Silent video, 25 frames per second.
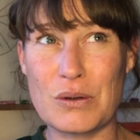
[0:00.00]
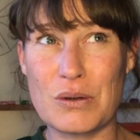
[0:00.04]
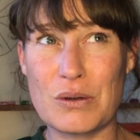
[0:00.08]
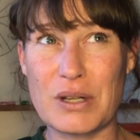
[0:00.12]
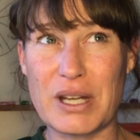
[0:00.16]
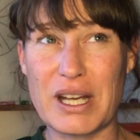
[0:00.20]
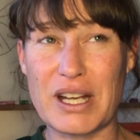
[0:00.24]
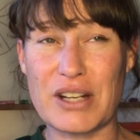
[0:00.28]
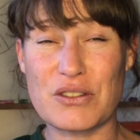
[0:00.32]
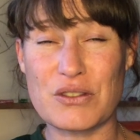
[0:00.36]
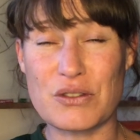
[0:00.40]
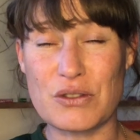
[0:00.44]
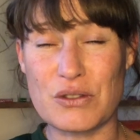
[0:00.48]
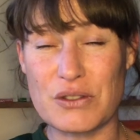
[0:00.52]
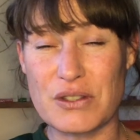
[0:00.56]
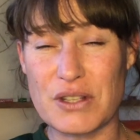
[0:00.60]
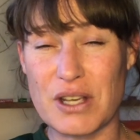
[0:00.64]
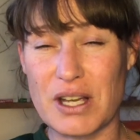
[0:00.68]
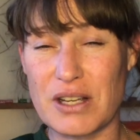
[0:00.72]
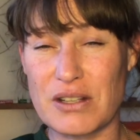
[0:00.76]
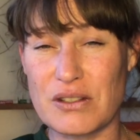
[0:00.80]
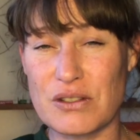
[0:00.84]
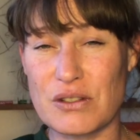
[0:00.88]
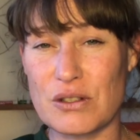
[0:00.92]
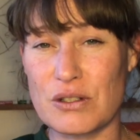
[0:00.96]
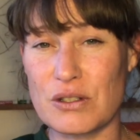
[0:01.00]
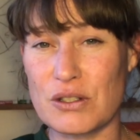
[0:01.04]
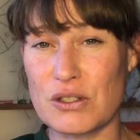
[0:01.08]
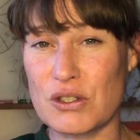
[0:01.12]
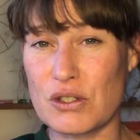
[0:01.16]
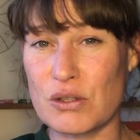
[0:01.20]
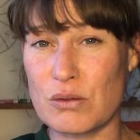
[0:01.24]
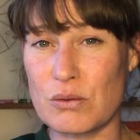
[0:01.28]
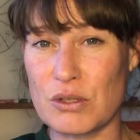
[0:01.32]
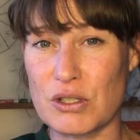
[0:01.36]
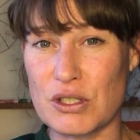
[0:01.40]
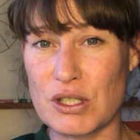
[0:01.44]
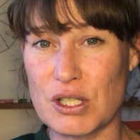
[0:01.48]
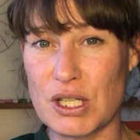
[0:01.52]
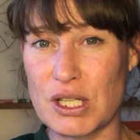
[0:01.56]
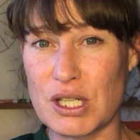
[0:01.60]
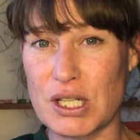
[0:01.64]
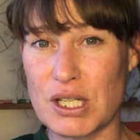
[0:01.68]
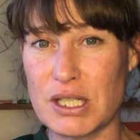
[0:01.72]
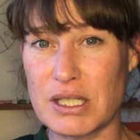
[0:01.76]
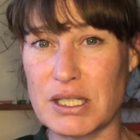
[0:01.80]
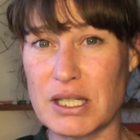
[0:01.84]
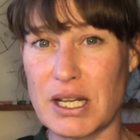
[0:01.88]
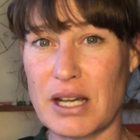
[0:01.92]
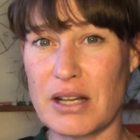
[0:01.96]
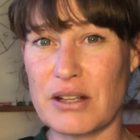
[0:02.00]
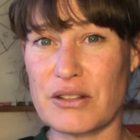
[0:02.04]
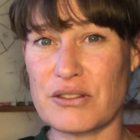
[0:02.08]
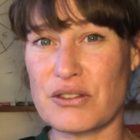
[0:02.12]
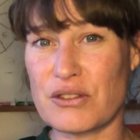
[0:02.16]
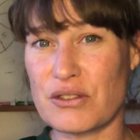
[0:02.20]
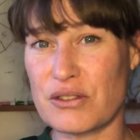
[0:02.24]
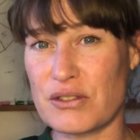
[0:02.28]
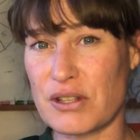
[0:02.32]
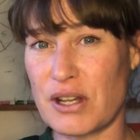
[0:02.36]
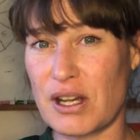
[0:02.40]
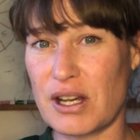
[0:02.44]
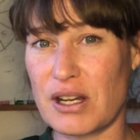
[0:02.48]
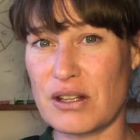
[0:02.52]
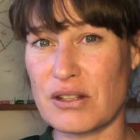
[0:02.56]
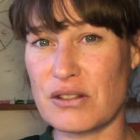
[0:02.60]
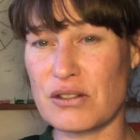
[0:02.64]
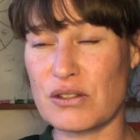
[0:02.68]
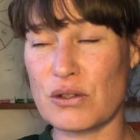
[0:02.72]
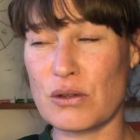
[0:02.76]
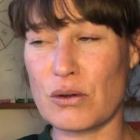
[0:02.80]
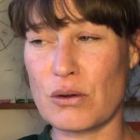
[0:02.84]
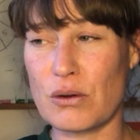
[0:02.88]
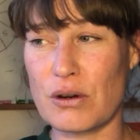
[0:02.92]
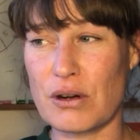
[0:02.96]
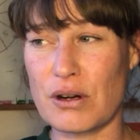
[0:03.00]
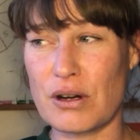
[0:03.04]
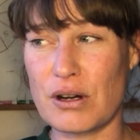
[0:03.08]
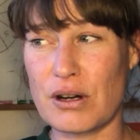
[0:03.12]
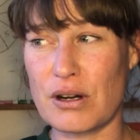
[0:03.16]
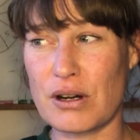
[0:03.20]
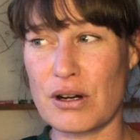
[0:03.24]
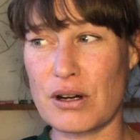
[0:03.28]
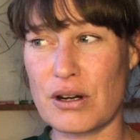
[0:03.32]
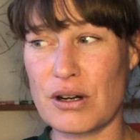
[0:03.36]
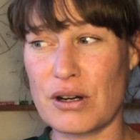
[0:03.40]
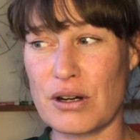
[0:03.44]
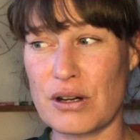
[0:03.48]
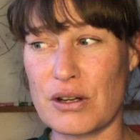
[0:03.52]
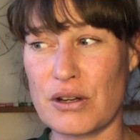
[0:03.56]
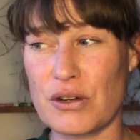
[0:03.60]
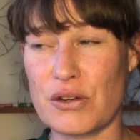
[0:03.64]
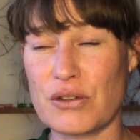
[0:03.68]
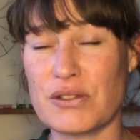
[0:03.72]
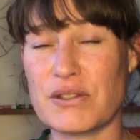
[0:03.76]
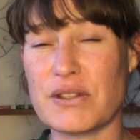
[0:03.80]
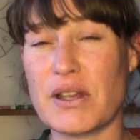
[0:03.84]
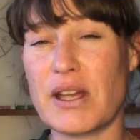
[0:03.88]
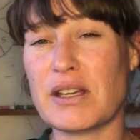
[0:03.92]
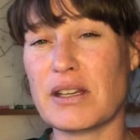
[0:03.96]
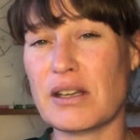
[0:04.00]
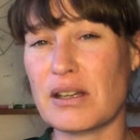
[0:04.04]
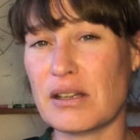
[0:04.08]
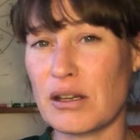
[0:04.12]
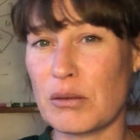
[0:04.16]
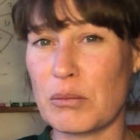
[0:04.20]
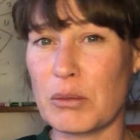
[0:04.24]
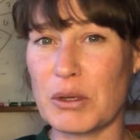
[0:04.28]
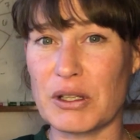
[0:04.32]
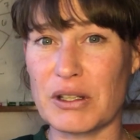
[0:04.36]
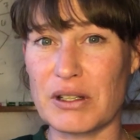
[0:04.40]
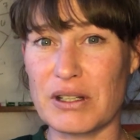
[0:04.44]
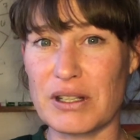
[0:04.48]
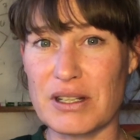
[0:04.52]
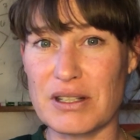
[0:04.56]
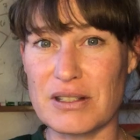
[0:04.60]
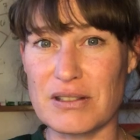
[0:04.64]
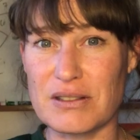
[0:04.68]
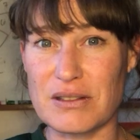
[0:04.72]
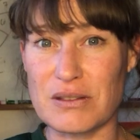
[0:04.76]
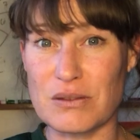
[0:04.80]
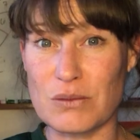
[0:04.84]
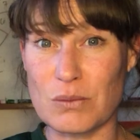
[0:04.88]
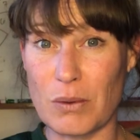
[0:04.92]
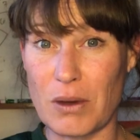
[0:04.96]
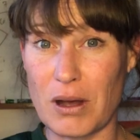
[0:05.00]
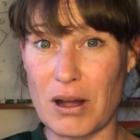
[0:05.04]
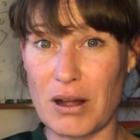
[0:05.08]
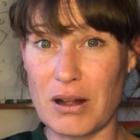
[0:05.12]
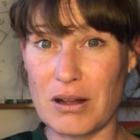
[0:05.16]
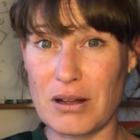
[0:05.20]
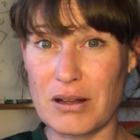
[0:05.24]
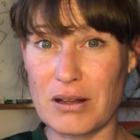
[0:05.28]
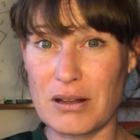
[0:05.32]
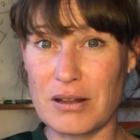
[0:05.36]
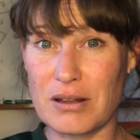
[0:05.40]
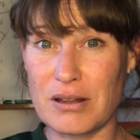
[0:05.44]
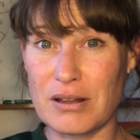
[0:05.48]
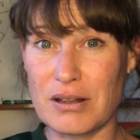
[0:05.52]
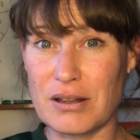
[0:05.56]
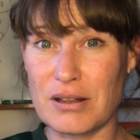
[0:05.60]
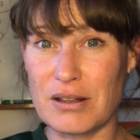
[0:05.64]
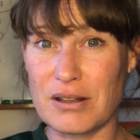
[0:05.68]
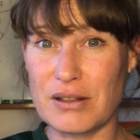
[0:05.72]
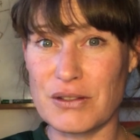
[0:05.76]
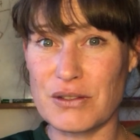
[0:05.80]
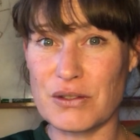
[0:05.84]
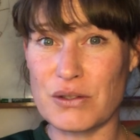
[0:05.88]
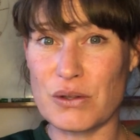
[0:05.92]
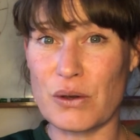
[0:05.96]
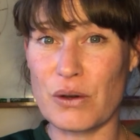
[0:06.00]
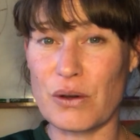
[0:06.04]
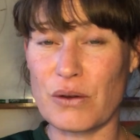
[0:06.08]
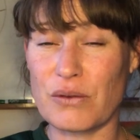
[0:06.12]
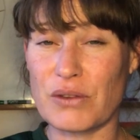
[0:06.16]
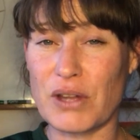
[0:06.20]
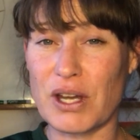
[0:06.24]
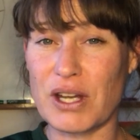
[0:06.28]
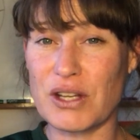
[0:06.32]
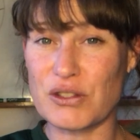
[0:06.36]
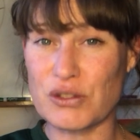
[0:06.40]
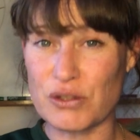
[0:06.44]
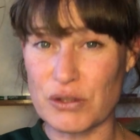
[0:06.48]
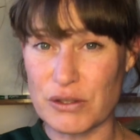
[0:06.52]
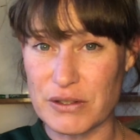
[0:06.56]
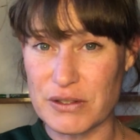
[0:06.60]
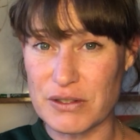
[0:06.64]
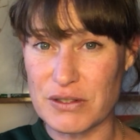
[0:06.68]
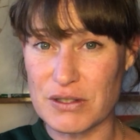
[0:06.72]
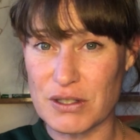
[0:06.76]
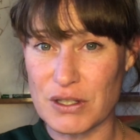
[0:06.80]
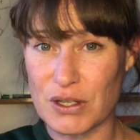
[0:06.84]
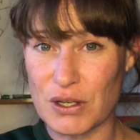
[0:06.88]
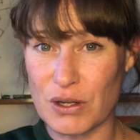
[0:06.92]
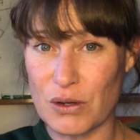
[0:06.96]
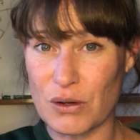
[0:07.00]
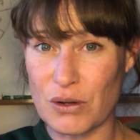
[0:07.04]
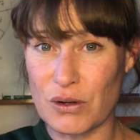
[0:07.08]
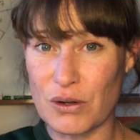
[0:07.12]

exercise your intuition and to exercise your psychic abilities as well. So if that interests you,